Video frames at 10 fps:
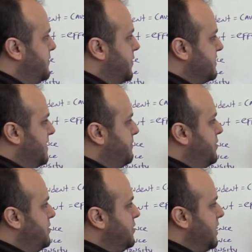For
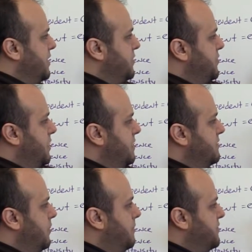example, you can use
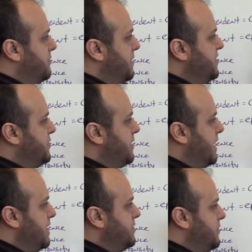observation
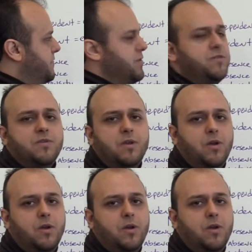and interviews,